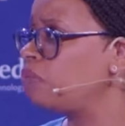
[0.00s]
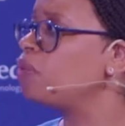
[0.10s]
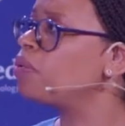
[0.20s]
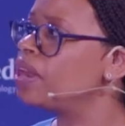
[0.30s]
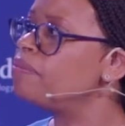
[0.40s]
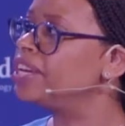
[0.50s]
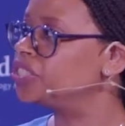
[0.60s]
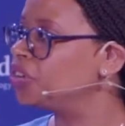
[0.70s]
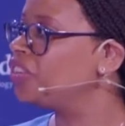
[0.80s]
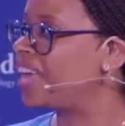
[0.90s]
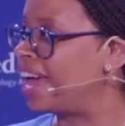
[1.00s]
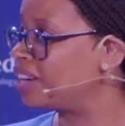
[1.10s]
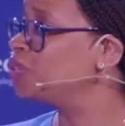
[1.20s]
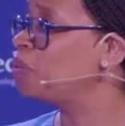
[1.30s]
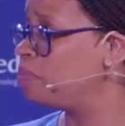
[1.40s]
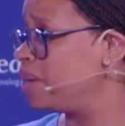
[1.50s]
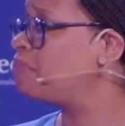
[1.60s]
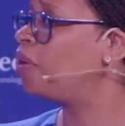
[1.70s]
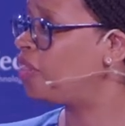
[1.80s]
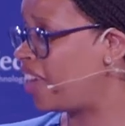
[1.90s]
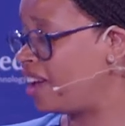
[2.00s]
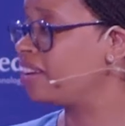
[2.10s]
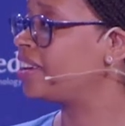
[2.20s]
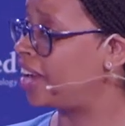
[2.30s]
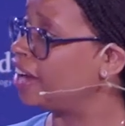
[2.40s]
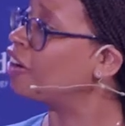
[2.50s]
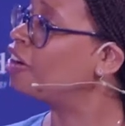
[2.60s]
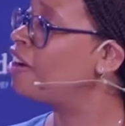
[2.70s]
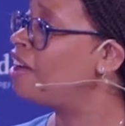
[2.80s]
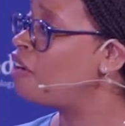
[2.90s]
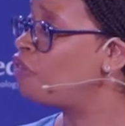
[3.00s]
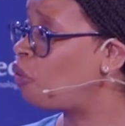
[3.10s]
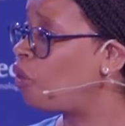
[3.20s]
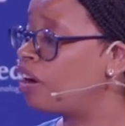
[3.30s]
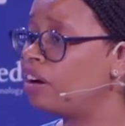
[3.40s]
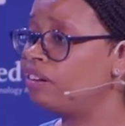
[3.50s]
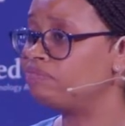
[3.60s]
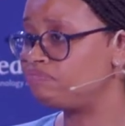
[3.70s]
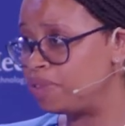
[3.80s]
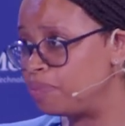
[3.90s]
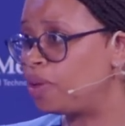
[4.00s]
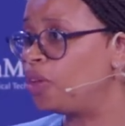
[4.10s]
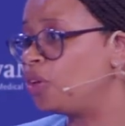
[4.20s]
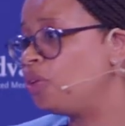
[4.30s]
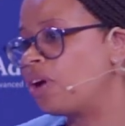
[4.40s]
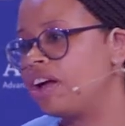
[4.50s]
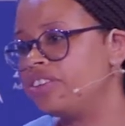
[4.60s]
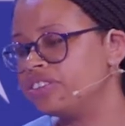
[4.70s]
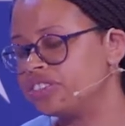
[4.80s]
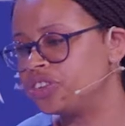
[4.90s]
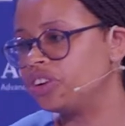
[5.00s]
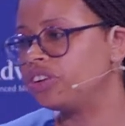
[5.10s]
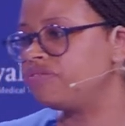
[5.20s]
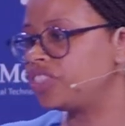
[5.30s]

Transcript: We want to make sure the actual people that care for people who are underserved